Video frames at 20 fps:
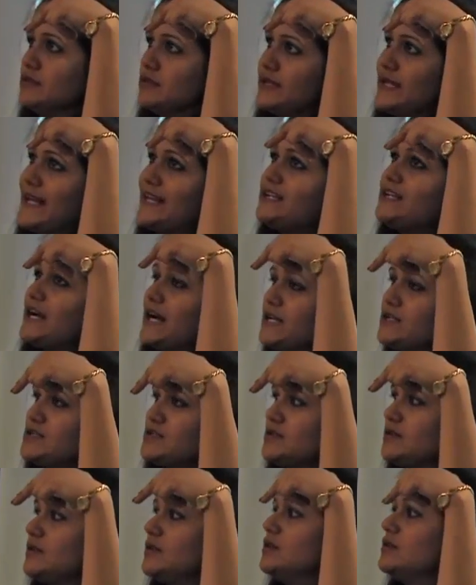can
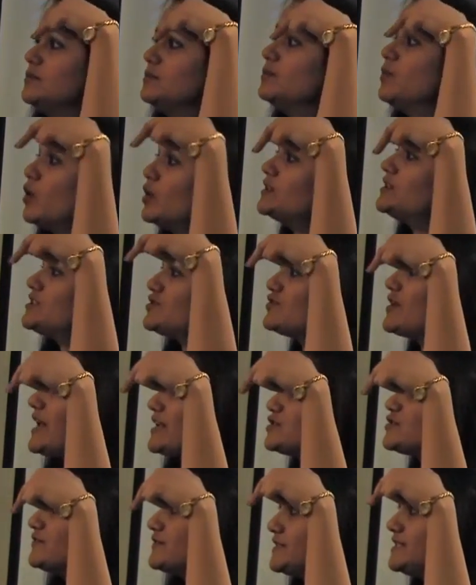cut both the
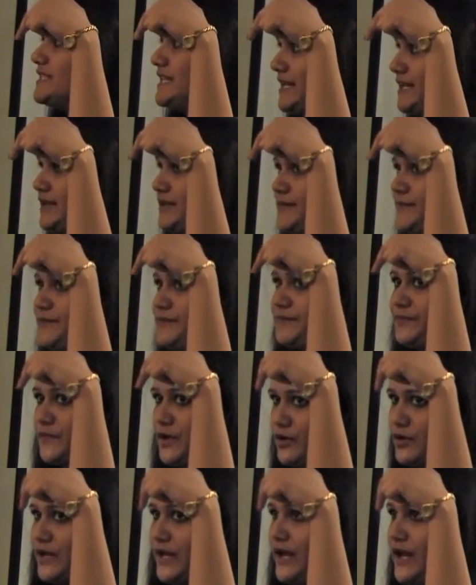strands of the DNA
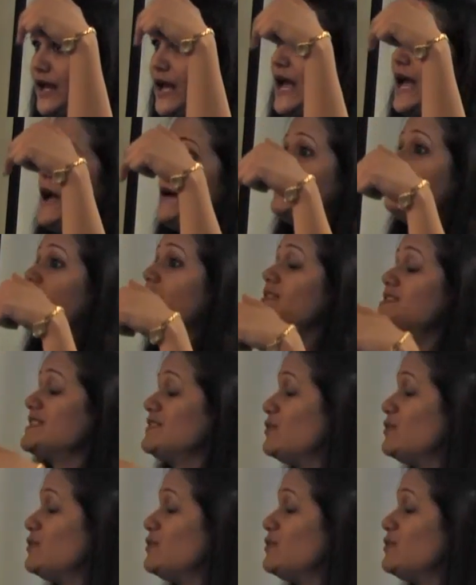okay but